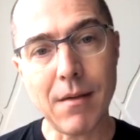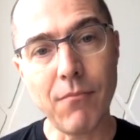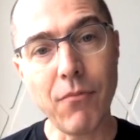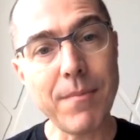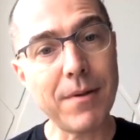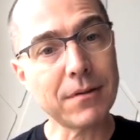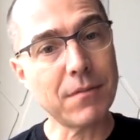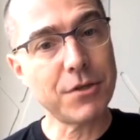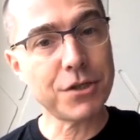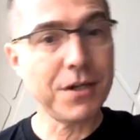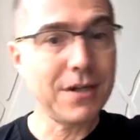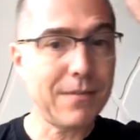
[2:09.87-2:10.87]
We built our
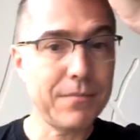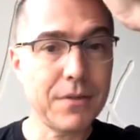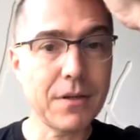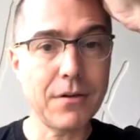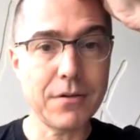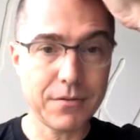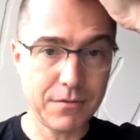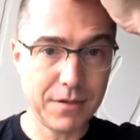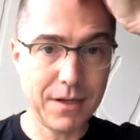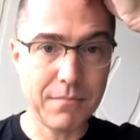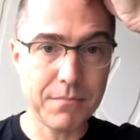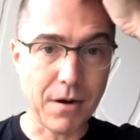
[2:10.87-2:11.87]
machine up to go to
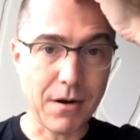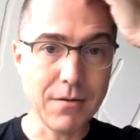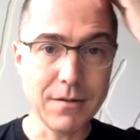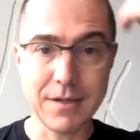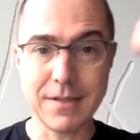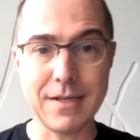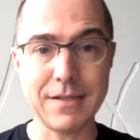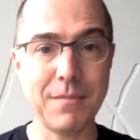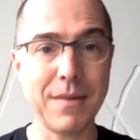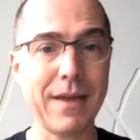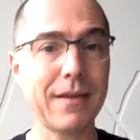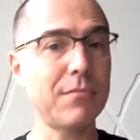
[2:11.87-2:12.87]
13 bar because that seemed
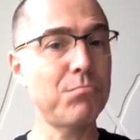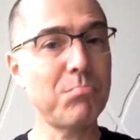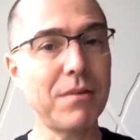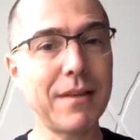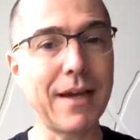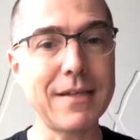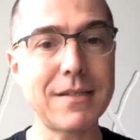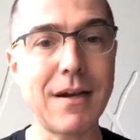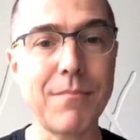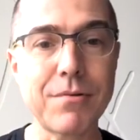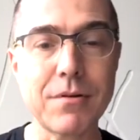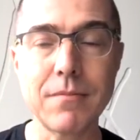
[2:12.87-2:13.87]
like a nice
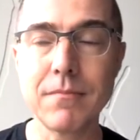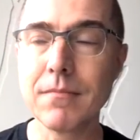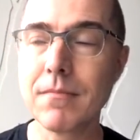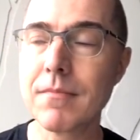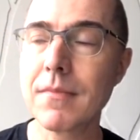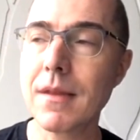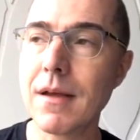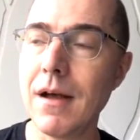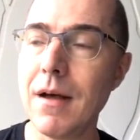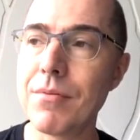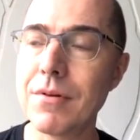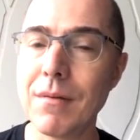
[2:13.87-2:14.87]
upper
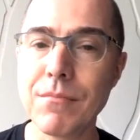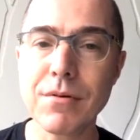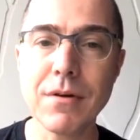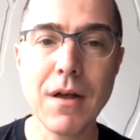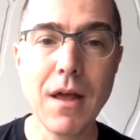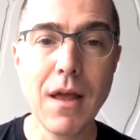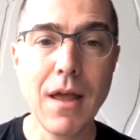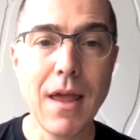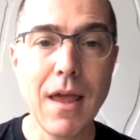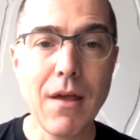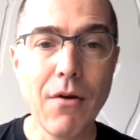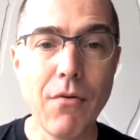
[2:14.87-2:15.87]
number.
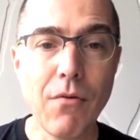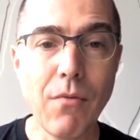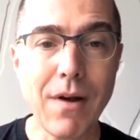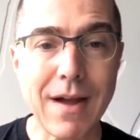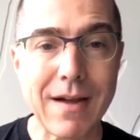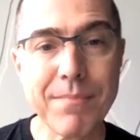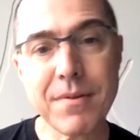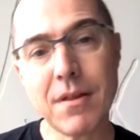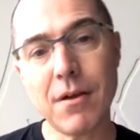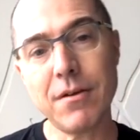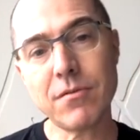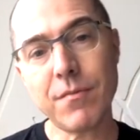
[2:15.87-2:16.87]
What happened
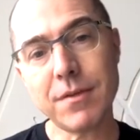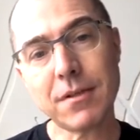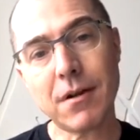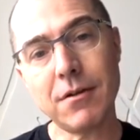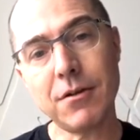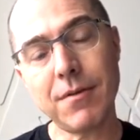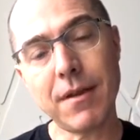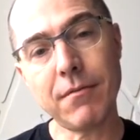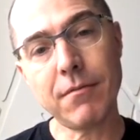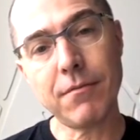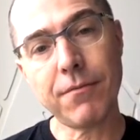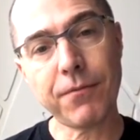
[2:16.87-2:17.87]
though is when we started
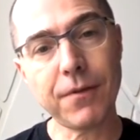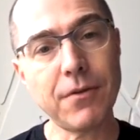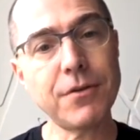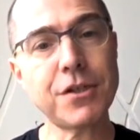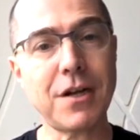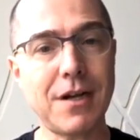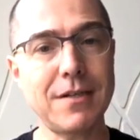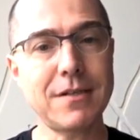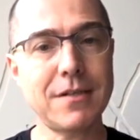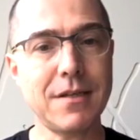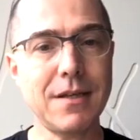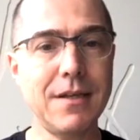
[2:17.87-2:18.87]
doing flow
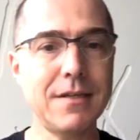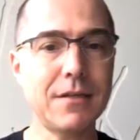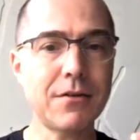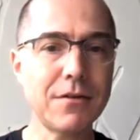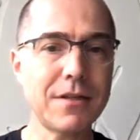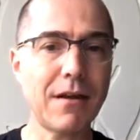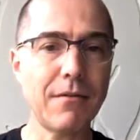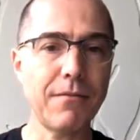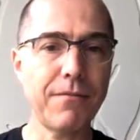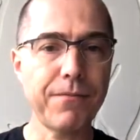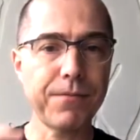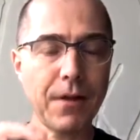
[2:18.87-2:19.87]
shots, is it turns out
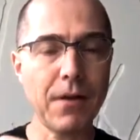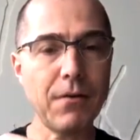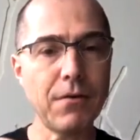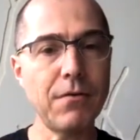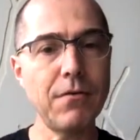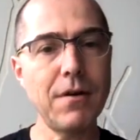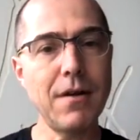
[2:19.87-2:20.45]
flow